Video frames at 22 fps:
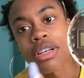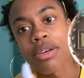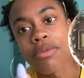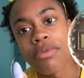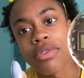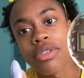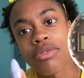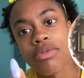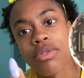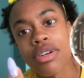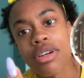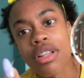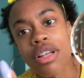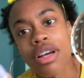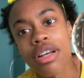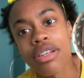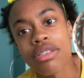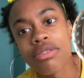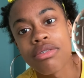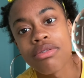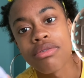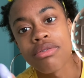I went to a
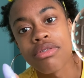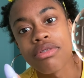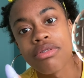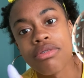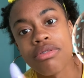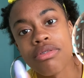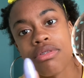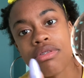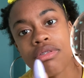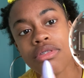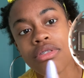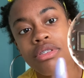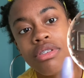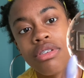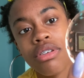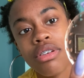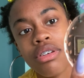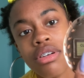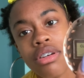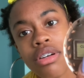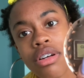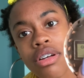classical school.
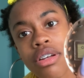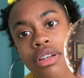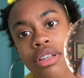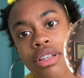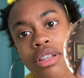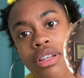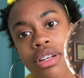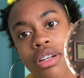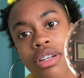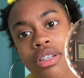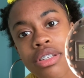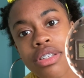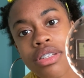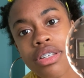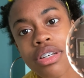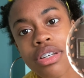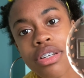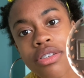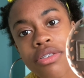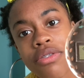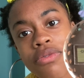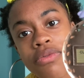And then it
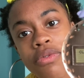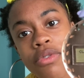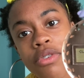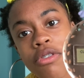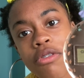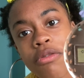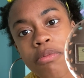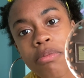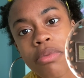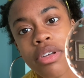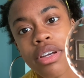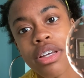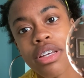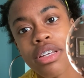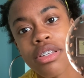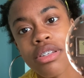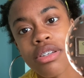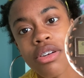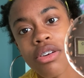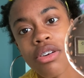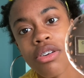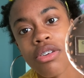says fourth
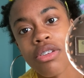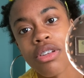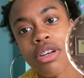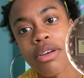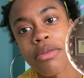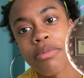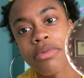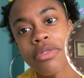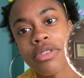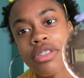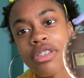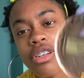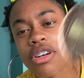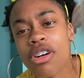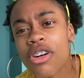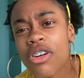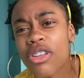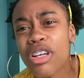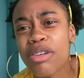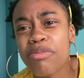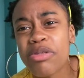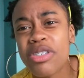place, curl ups,
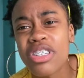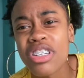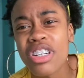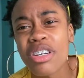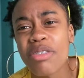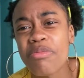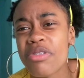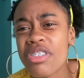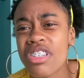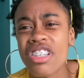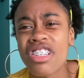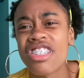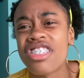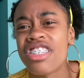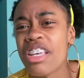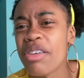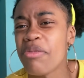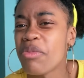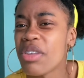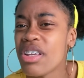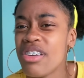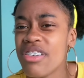sit ups, they're the
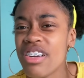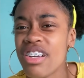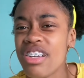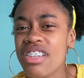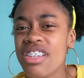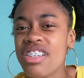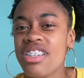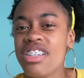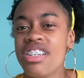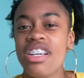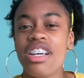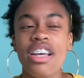same thing, right?